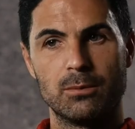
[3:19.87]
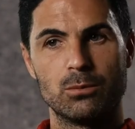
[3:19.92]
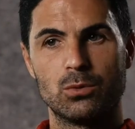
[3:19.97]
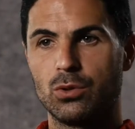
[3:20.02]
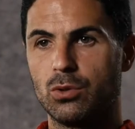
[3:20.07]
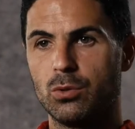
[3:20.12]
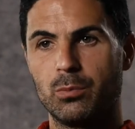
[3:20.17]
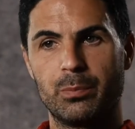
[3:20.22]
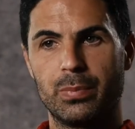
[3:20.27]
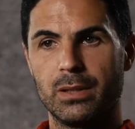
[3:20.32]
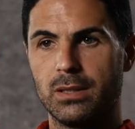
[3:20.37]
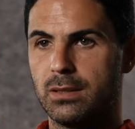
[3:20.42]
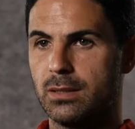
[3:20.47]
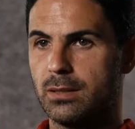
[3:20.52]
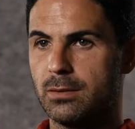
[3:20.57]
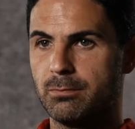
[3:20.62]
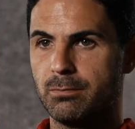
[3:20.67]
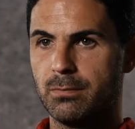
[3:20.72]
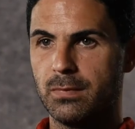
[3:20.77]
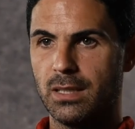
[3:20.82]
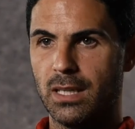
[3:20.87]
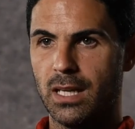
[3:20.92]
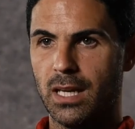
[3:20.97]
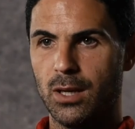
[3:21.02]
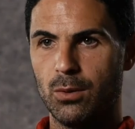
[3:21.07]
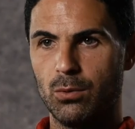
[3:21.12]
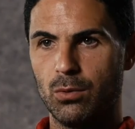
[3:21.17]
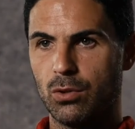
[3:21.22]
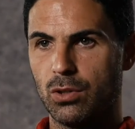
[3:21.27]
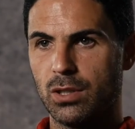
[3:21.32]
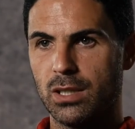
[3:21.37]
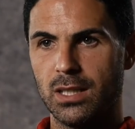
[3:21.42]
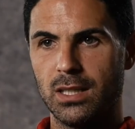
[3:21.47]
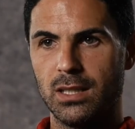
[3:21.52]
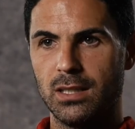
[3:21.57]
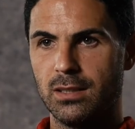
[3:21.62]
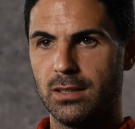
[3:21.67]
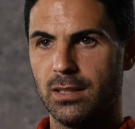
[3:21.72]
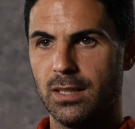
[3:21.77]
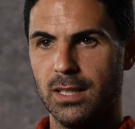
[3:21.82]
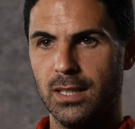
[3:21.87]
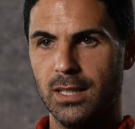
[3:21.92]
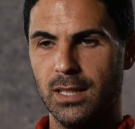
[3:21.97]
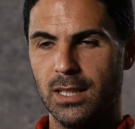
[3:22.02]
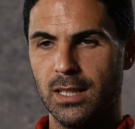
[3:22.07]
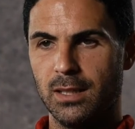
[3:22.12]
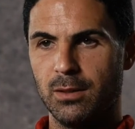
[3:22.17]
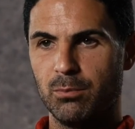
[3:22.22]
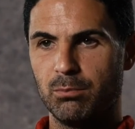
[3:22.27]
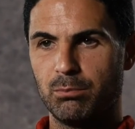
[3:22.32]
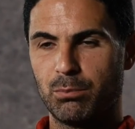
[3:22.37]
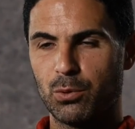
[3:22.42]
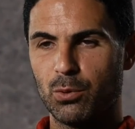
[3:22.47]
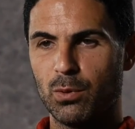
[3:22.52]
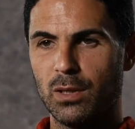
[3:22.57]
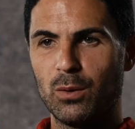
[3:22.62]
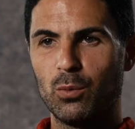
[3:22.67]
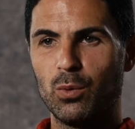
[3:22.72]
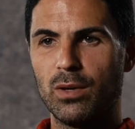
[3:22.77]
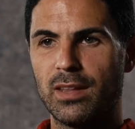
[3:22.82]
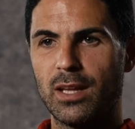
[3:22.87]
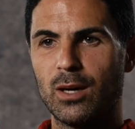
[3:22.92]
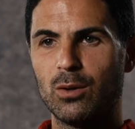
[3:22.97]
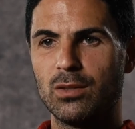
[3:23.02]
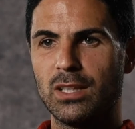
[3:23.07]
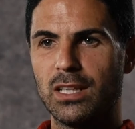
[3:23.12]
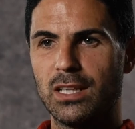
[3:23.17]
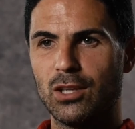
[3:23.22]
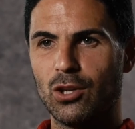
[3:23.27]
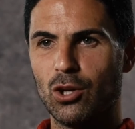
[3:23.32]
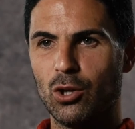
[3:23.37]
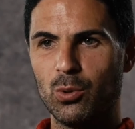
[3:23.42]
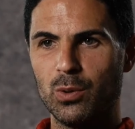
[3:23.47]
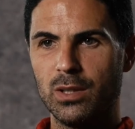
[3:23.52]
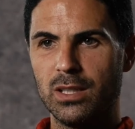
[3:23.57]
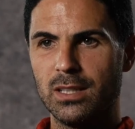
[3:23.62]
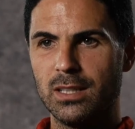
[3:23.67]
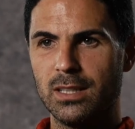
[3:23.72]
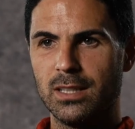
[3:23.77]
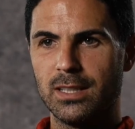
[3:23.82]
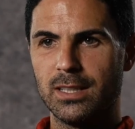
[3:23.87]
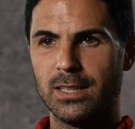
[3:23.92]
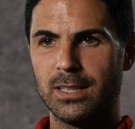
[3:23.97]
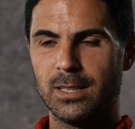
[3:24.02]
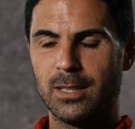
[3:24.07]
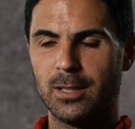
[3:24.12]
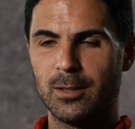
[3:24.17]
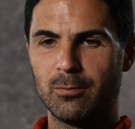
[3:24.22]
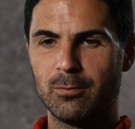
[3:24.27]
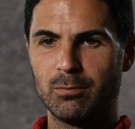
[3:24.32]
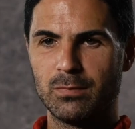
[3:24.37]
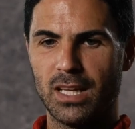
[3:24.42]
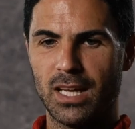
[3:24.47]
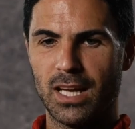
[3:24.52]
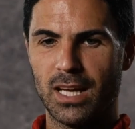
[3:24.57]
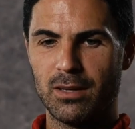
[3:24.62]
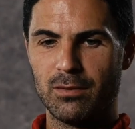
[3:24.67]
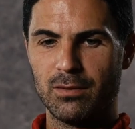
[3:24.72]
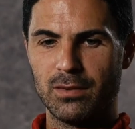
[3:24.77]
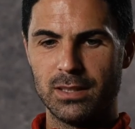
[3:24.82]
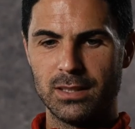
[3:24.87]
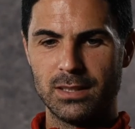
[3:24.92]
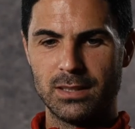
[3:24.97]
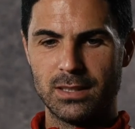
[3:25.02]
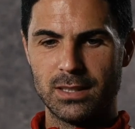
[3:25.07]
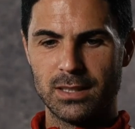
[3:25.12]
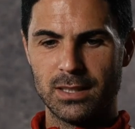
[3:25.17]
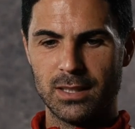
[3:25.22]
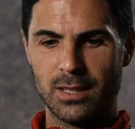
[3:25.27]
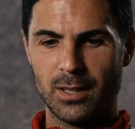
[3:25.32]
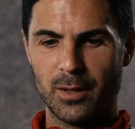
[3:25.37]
time to compete. Now, okay, probably without them knowing, they have this